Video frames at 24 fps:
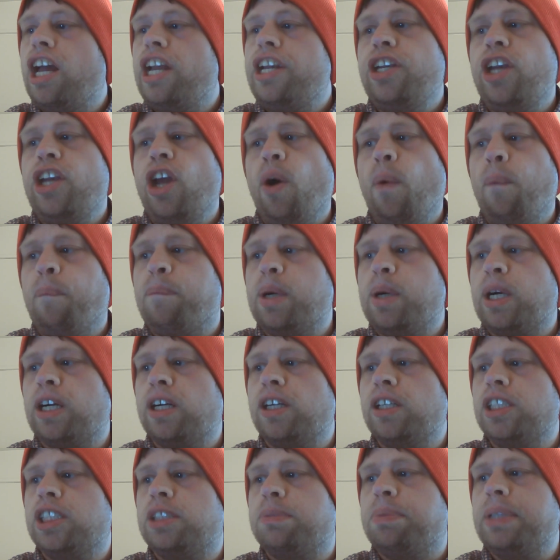No
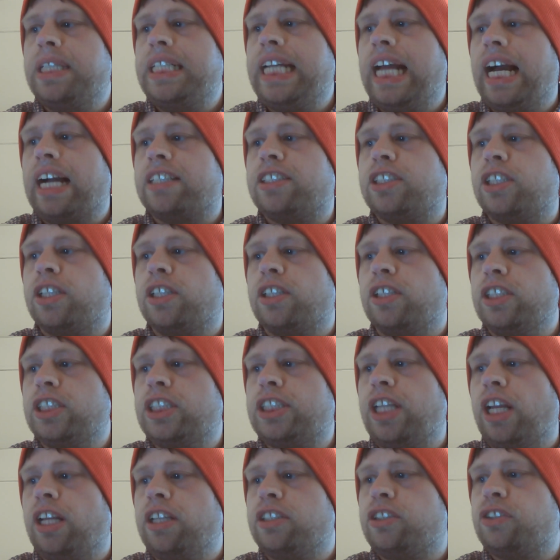birds but nocturnal
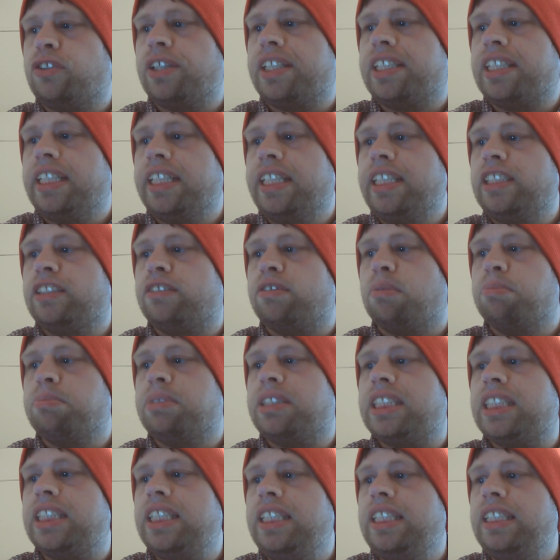salt tricklings from
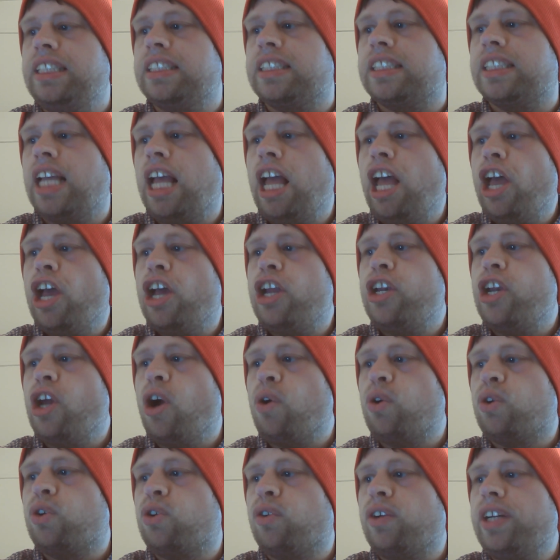seas,
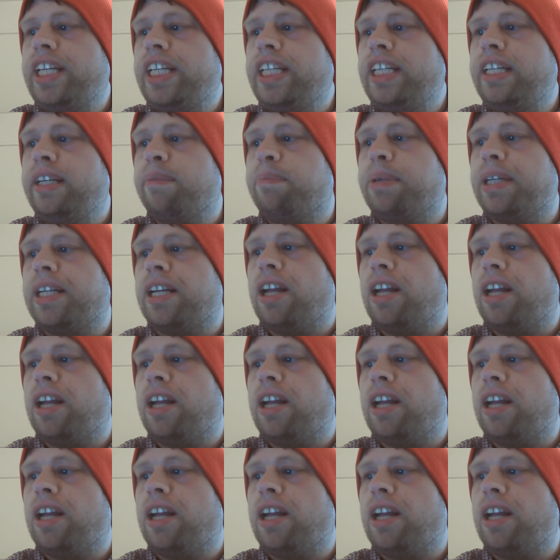no green but